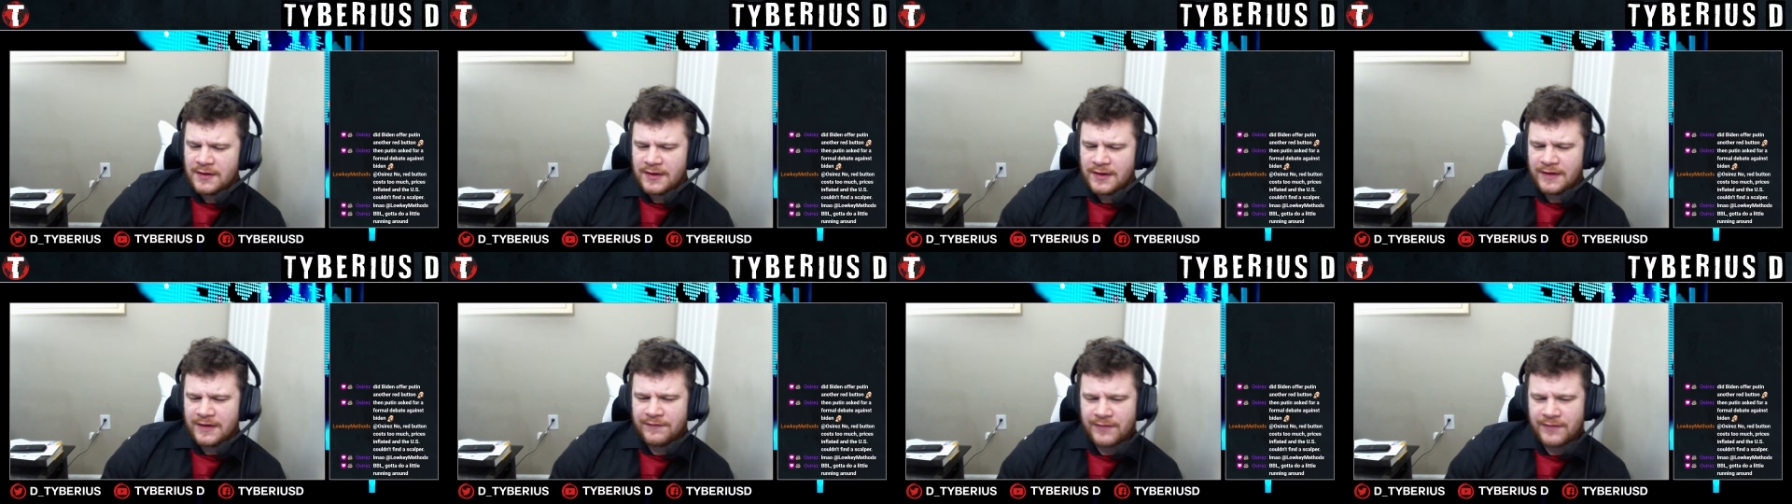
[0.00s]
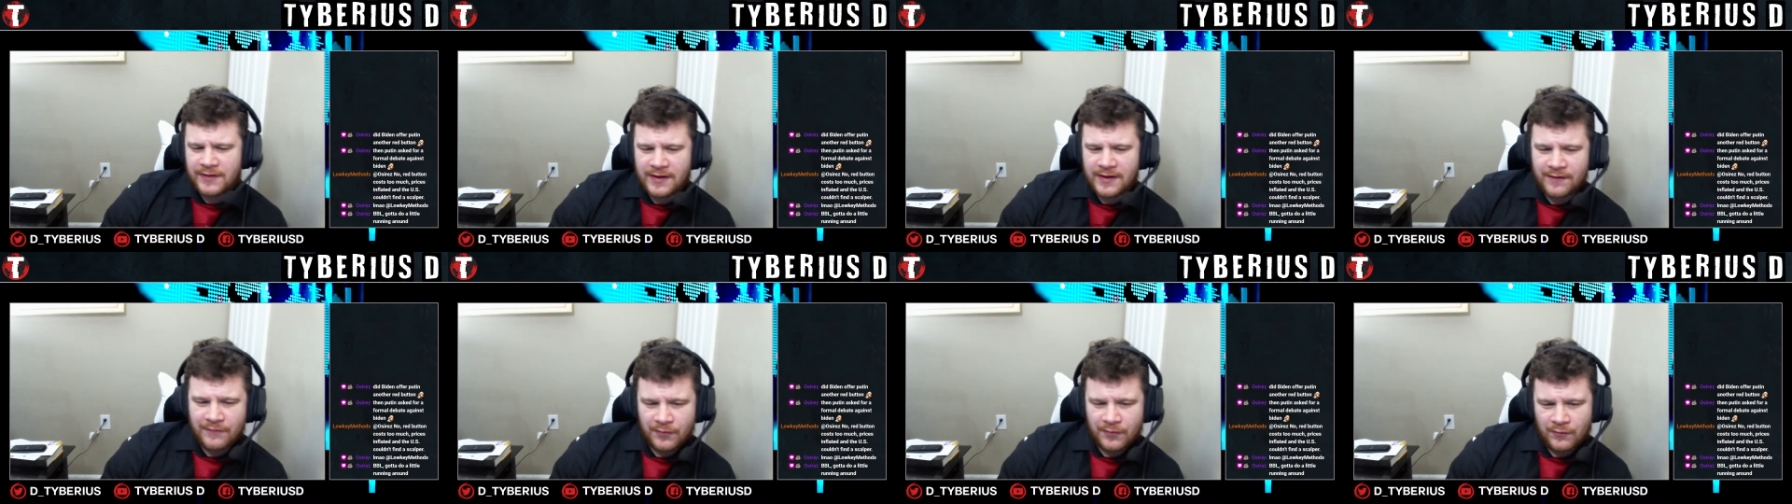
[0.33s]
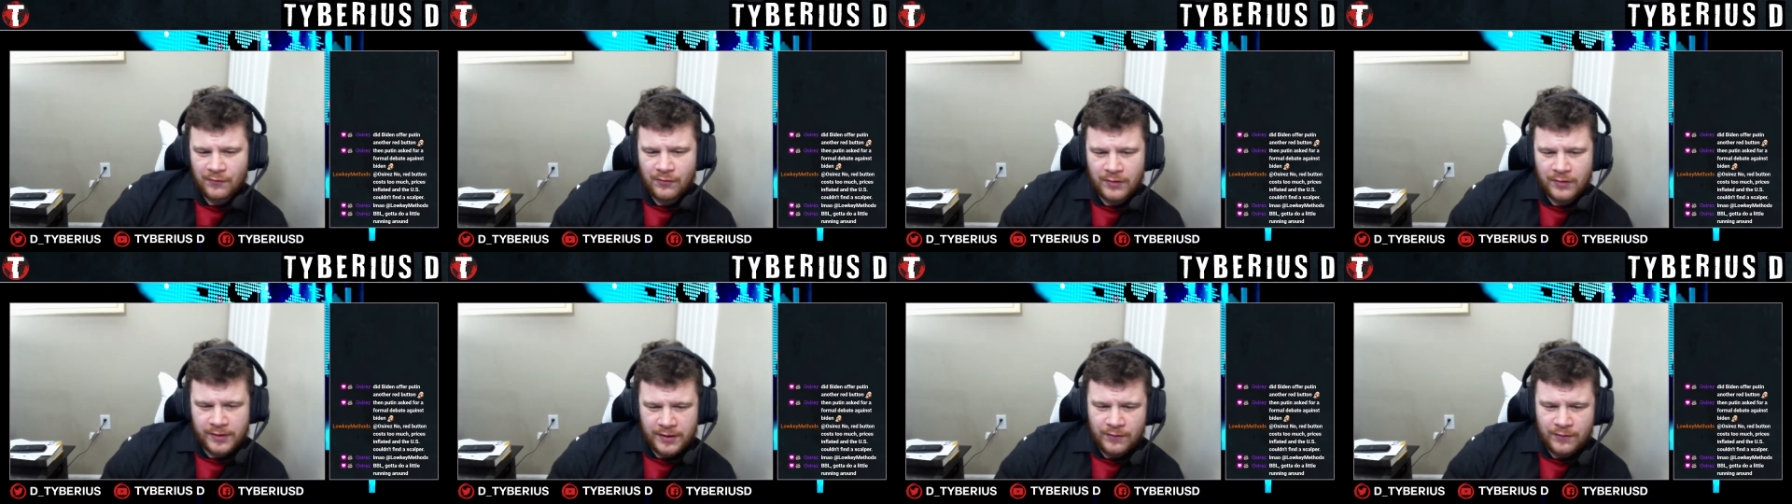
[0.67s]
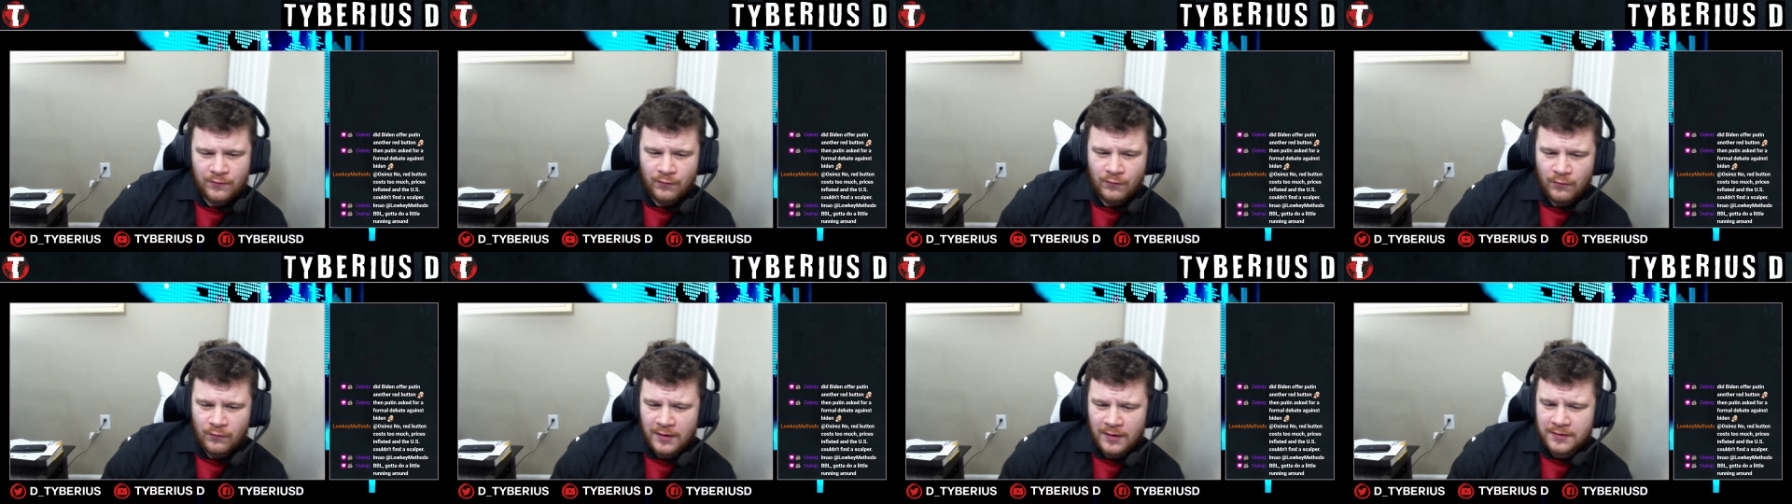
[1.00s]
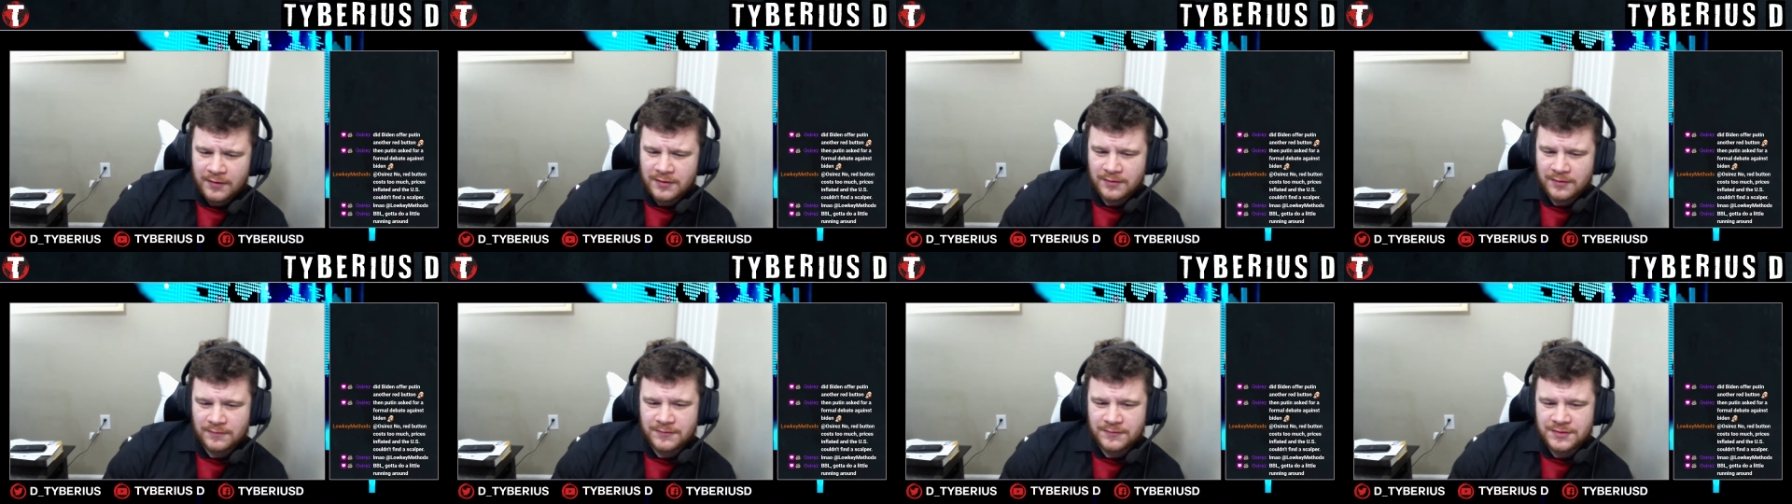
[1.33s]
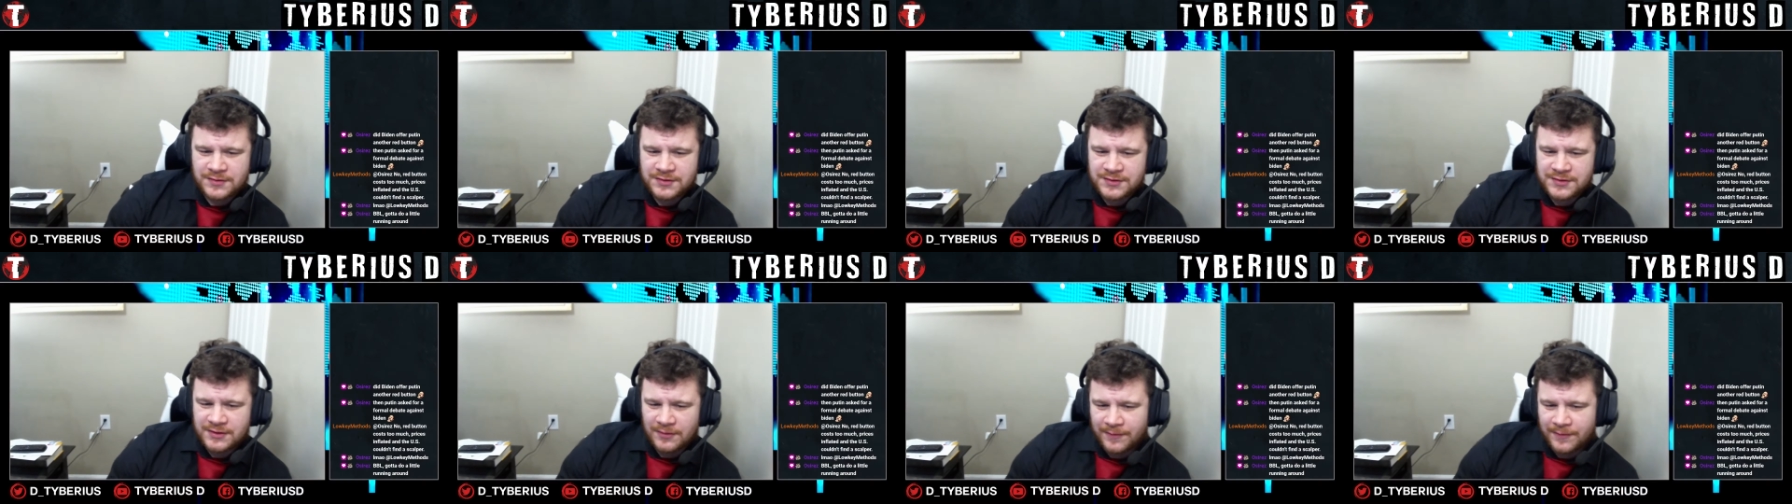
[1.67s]
Evening, everyone, and welcome
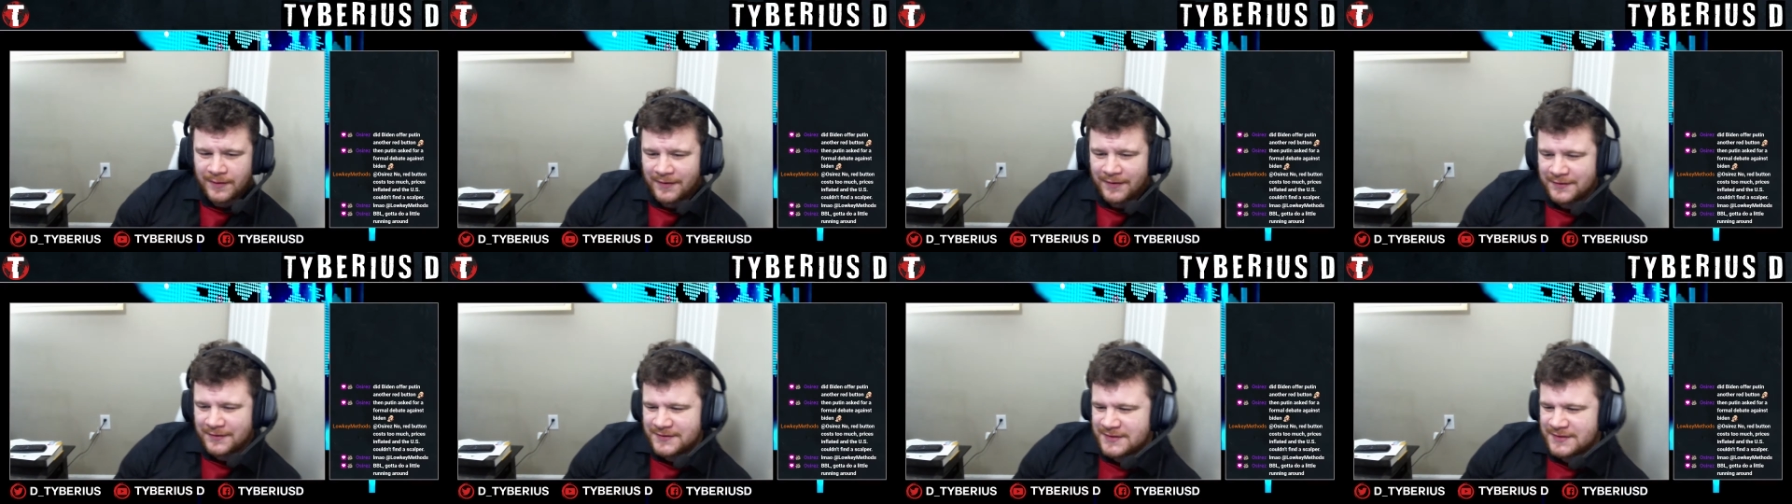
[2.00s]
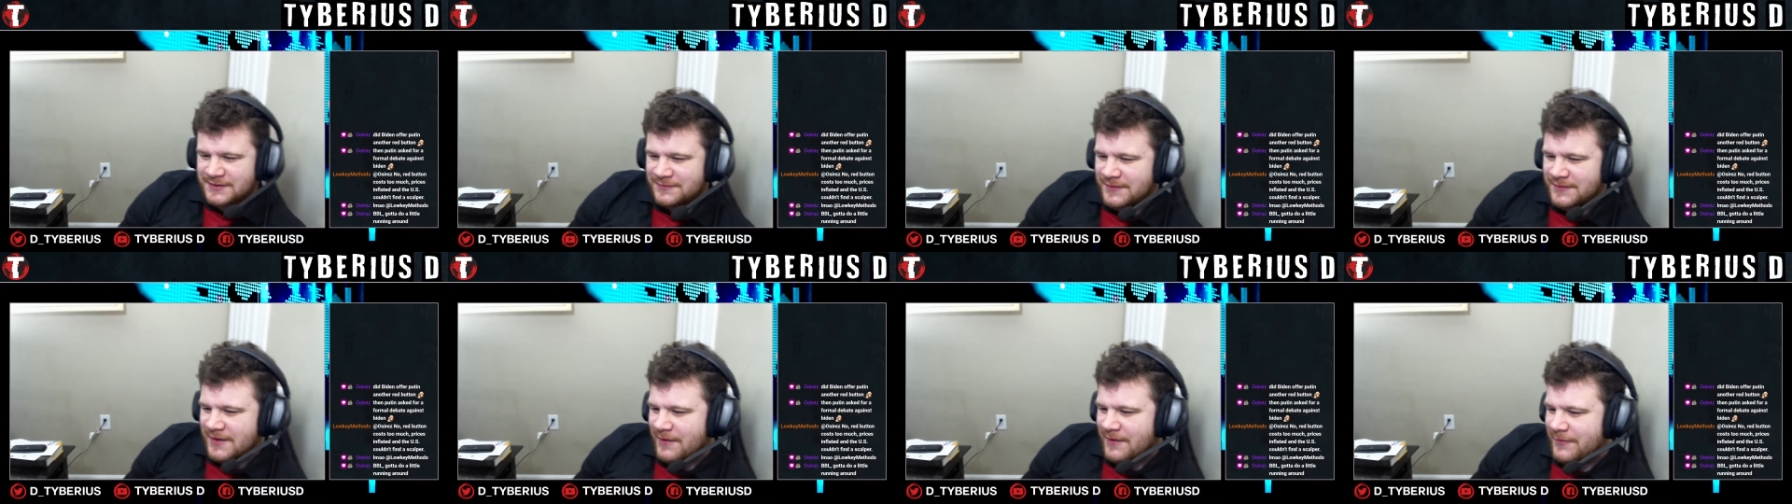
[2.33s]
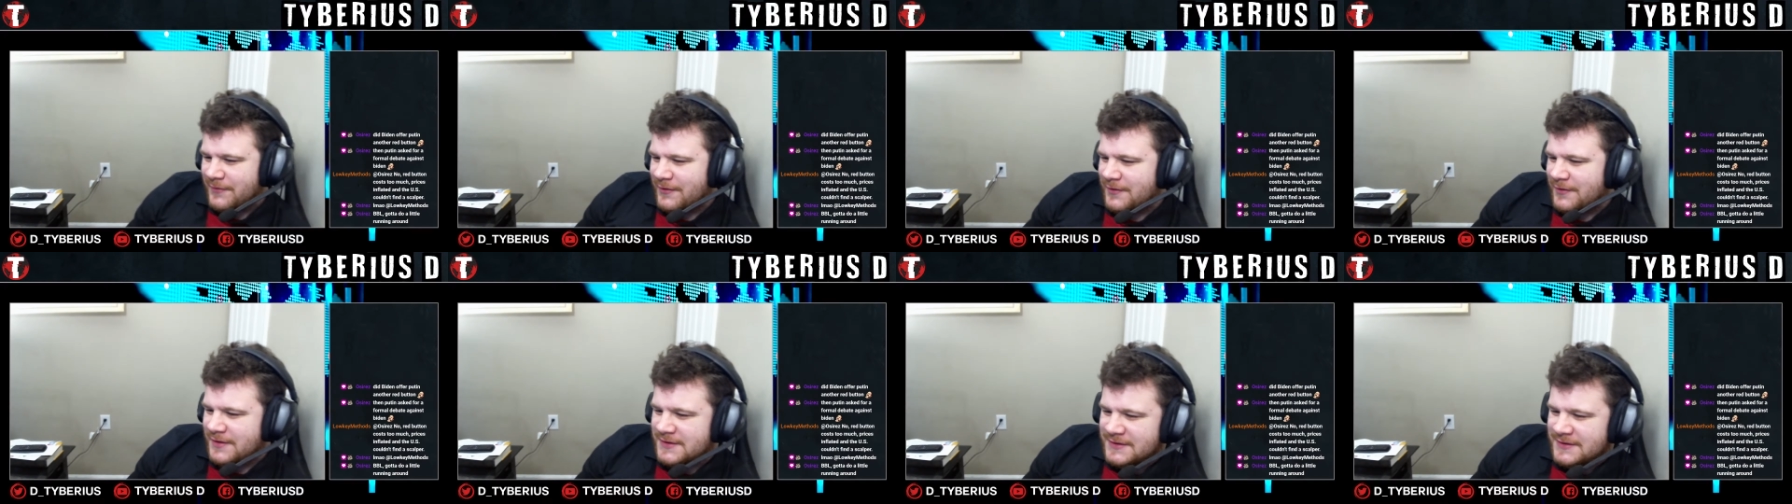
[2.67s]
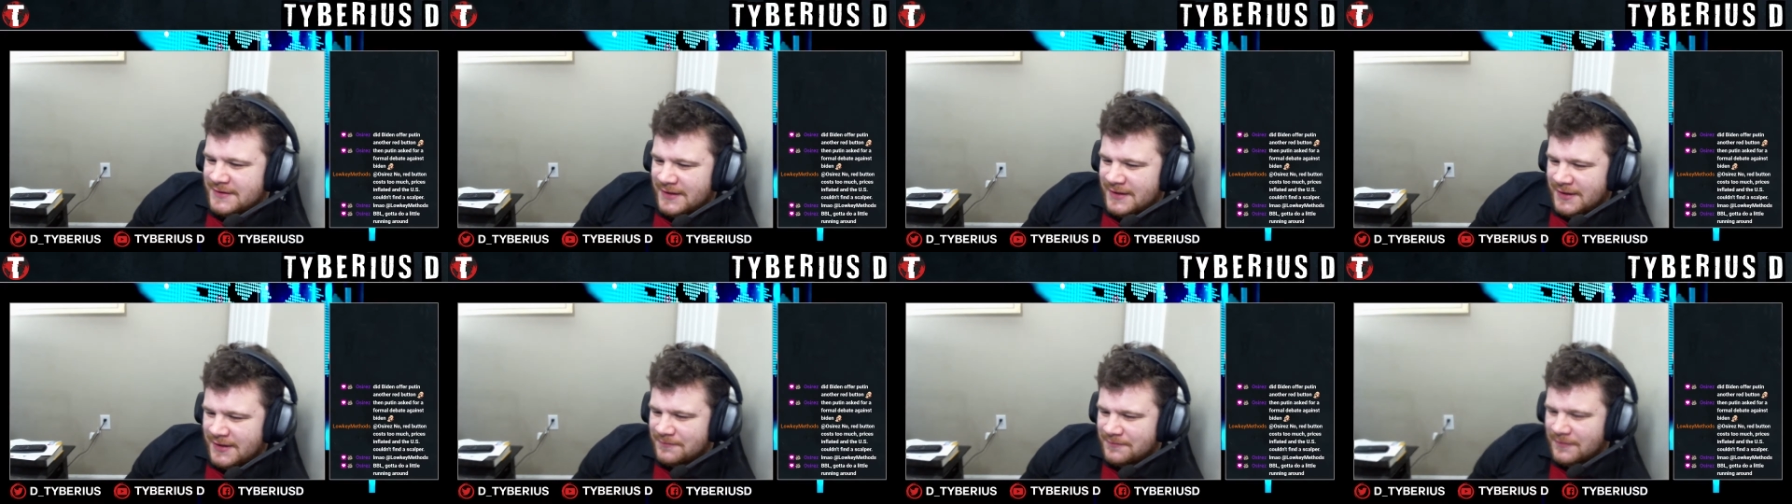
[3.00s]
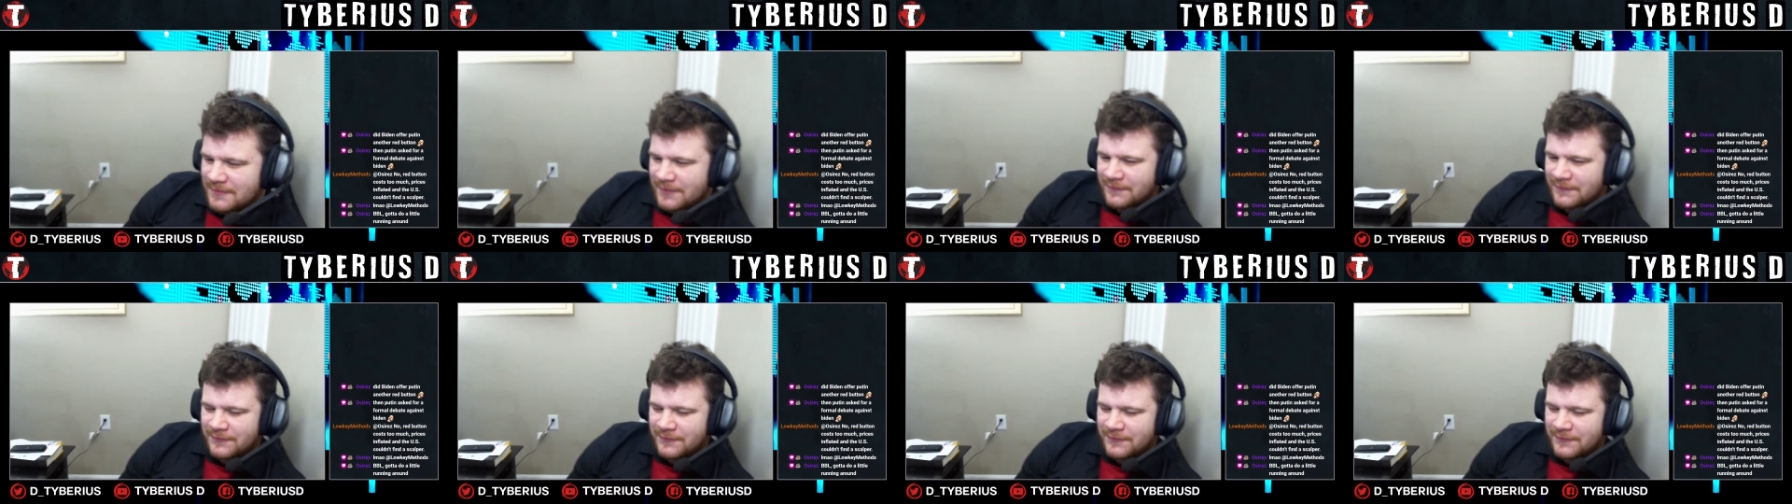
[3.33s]
to Geopolitics with Tyberius D.